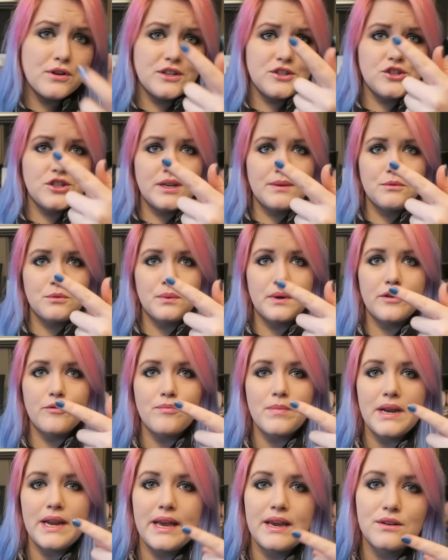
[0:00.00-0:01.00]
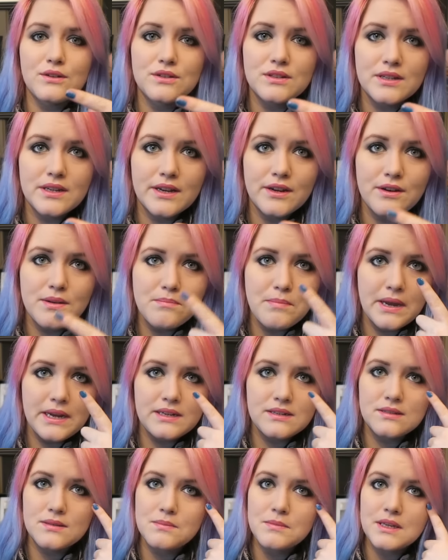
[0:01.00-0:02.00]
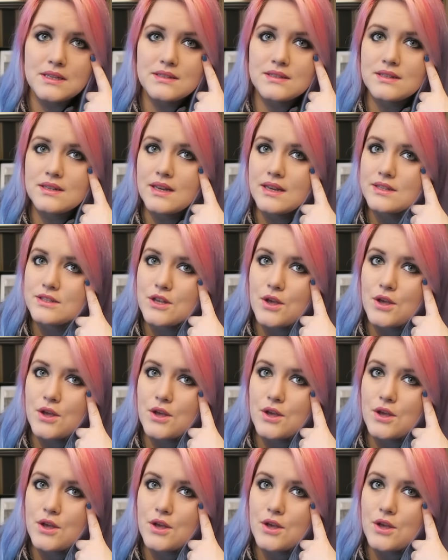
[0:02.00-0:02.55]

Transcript: already chipped one of my nails and I only painted them yesterday.